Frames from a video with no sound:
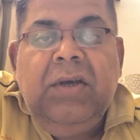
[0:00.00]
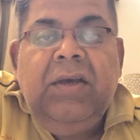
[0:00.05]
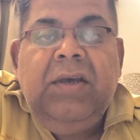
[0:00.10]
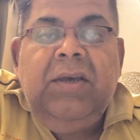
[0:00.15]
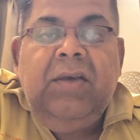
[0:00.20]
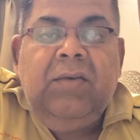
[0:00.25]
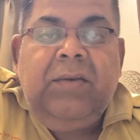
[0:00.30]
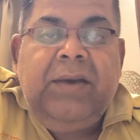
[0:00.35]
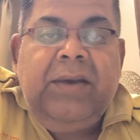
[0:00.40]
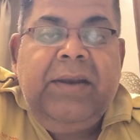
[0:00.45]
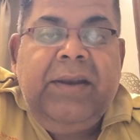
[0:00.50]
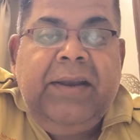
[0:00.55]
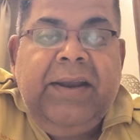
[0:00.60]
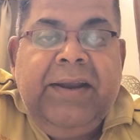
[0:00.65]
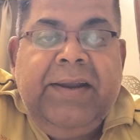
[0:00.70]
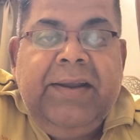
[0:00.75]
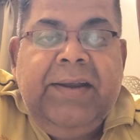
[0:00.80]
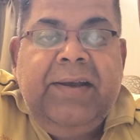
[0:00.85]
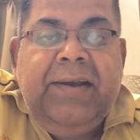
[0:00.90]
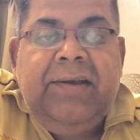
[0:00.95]
you can
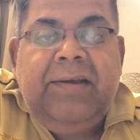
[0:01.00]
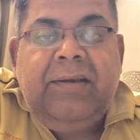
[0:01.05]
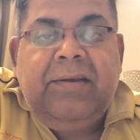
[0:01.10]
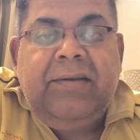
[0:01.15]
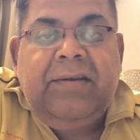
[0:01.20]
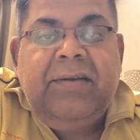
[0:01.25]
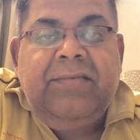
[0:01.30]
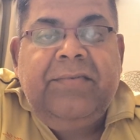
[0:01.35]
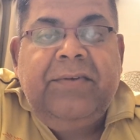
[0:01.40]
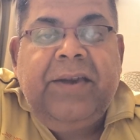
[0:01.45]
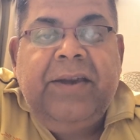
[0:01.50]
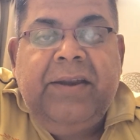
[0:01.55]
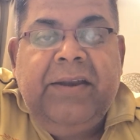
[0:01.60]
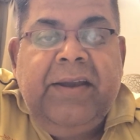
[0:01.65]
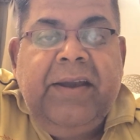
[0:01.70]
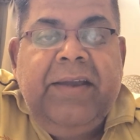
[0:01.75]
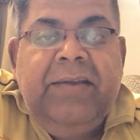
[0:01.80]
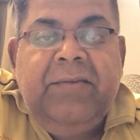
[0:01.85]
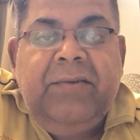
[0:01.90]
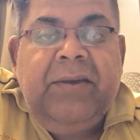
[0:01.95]
get a rough
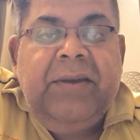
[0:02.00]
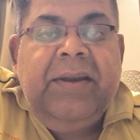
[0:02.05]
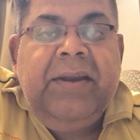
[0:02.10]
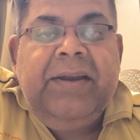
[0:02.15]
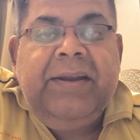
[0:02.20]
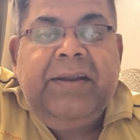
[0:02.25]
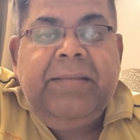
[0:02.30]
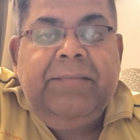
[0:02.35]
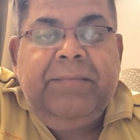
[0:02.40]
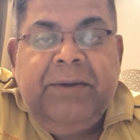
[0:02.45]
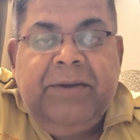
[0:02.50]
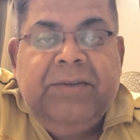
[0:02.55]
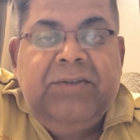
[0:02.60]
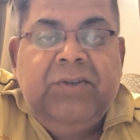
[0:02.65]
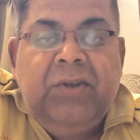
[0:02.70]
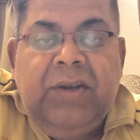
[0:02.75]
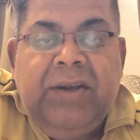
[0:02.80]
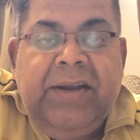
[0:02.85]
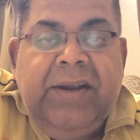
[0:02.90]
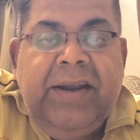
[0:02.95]
idea, you can get a bit
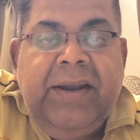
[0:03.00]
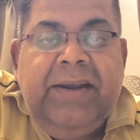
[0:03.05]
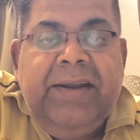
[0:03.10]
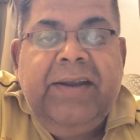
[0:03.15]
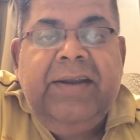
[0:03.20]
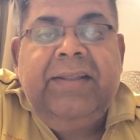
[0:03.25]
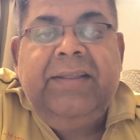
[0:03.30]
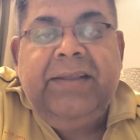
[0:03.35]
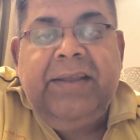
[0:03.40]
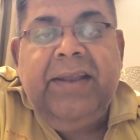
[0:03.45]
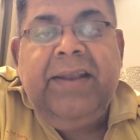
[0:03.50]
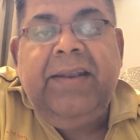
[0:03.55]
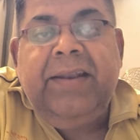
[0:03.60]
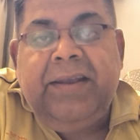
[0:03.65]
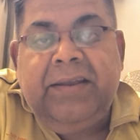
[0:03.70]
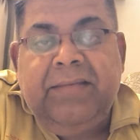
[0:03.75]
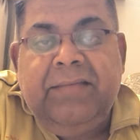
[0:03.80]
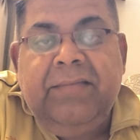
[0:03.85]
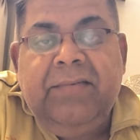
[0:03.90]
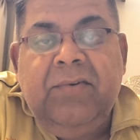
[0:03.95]
solid idea
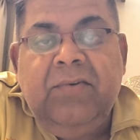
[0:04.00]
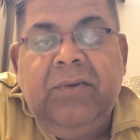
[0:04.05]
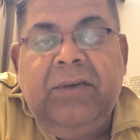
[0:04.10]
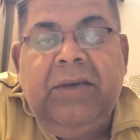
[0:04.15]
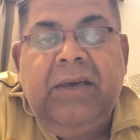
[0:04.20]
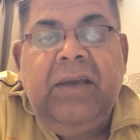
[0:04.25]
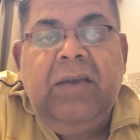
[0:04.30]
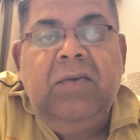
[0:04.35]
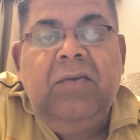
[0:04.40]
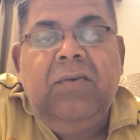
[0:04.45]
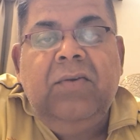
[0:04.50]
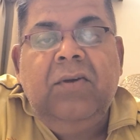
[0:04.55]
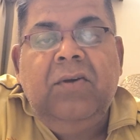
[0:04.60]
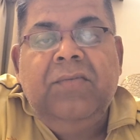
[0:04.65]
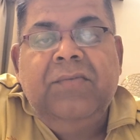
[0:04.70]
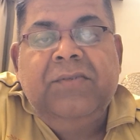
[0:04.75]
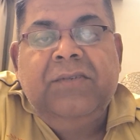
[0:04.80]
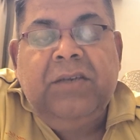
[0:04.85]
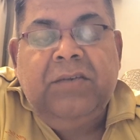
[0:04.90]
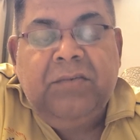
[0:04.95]
than doing alone
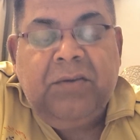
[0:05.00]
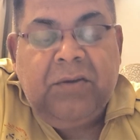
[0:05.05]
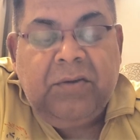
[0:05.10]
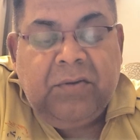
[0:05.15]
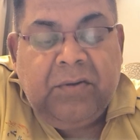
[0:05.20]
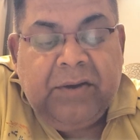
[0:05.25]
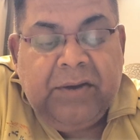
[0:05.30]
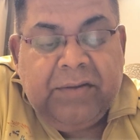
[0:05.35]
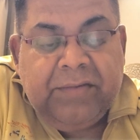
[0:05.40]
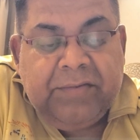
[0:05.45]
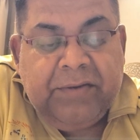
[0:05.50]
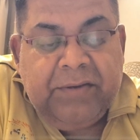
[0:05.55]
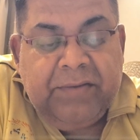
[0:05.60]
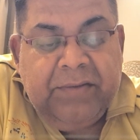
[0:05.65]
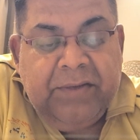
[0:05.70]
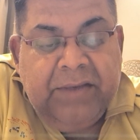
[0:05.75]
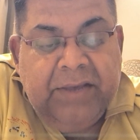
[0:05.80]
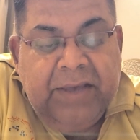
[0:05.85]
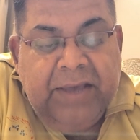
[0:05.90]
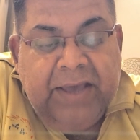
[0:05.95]
of CA125.
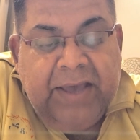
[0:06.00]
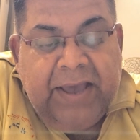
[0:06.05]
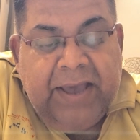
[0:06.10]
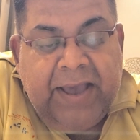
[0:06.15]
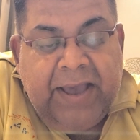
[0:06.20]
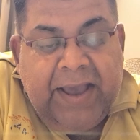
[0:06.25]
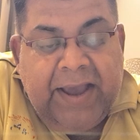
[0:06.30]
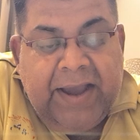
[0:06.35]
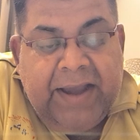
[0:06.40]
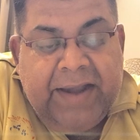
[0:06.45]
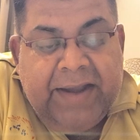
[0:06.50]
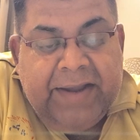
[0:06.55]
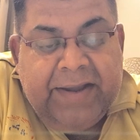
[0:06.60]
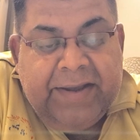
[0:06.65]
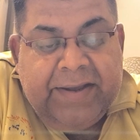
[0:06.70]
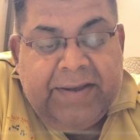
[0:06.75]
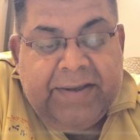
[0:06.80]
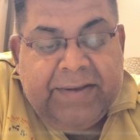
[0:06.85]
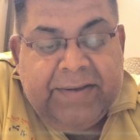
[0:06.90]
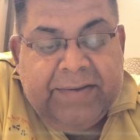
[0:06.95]
And
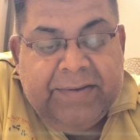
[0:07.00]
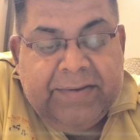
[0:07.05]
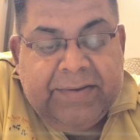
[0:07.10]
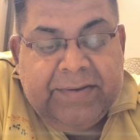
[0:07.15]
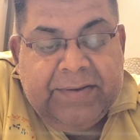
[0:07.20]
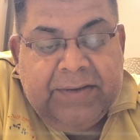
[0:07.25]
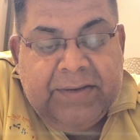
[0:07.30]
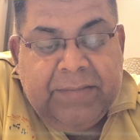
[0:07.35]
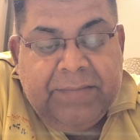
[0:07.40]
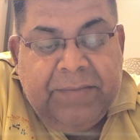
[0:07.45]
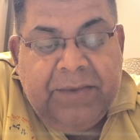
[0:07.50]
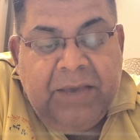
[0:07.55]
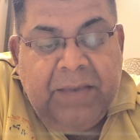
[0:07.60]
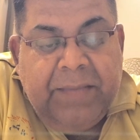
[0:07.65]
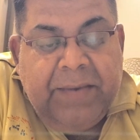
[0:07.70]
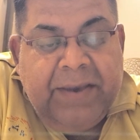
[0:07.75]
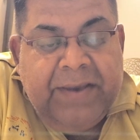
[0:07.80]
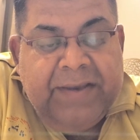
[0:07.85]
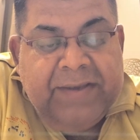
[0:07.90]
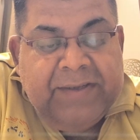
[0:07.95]

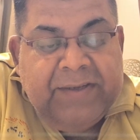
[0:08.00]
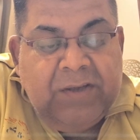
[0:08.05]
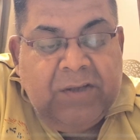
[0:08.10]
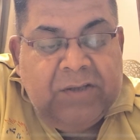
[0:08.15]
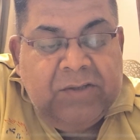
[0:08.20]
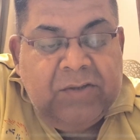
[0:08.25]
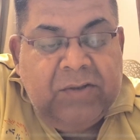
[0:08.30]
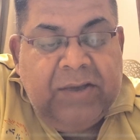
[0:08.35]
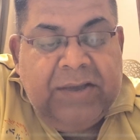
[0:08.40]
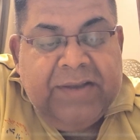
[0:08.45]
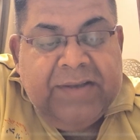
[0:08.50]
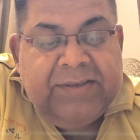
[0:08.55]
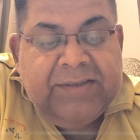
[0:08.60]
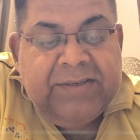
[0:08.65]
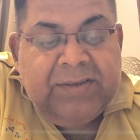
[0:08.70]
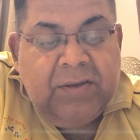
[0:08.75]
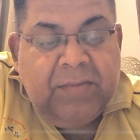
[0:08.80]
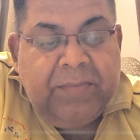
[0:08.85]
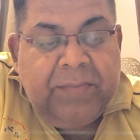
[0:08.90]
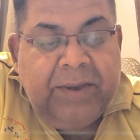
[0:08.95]
BMI is also a
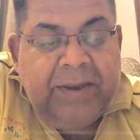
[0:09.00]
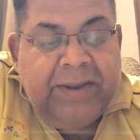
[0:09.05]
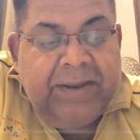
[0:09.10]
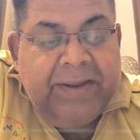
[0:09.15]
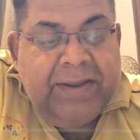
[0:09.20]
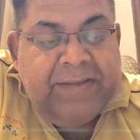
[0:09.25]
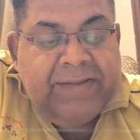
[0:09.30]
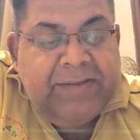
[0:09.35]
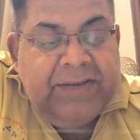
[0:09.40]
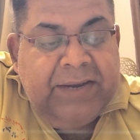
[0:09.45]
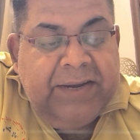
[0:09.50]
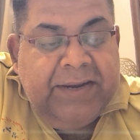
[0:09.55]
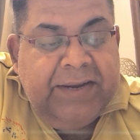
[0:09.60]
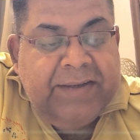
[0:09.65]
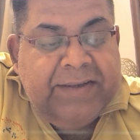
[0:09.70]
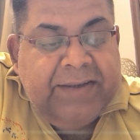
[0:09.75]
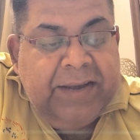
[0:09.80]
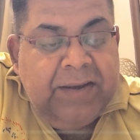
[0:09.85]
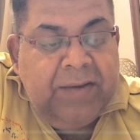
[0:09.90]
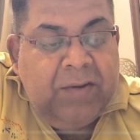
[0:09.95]
risk of malignancy
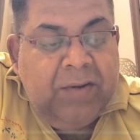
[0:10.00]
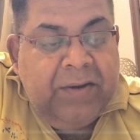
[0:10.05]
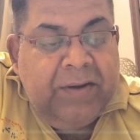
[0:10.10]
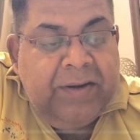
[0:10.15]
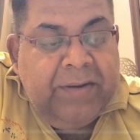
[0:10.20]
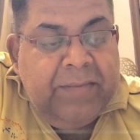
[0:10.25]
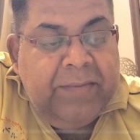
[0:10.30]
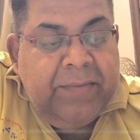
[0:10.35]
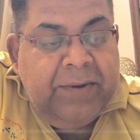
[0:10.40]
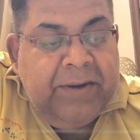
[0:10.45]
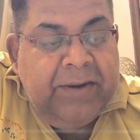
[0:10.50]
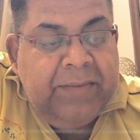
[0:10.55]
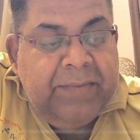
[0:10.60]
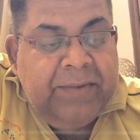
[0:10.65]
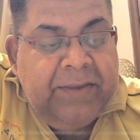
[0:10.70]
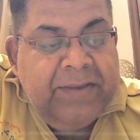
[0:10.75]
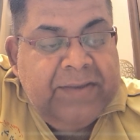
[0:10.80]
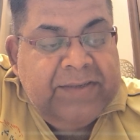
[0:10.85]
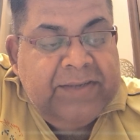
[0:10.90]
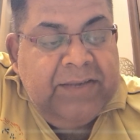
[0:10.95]
index calculated by
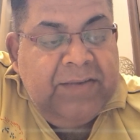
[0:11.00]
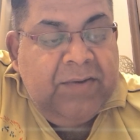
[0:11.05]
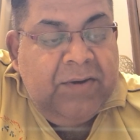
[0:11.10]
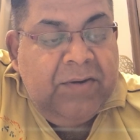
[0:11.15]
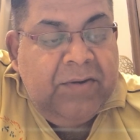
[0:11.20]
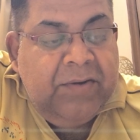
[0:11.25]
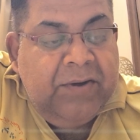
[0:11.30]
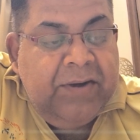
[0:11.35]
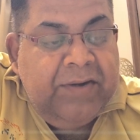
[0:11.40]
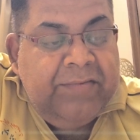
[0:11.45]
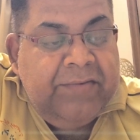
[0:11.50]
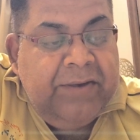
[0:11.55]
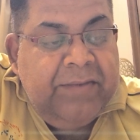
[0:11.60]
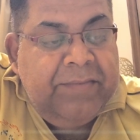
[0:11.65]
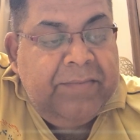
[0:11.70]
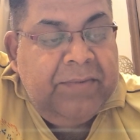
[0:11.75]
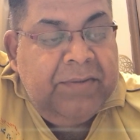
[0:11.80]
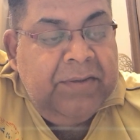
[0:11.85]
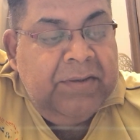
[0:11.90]
multiplying CA125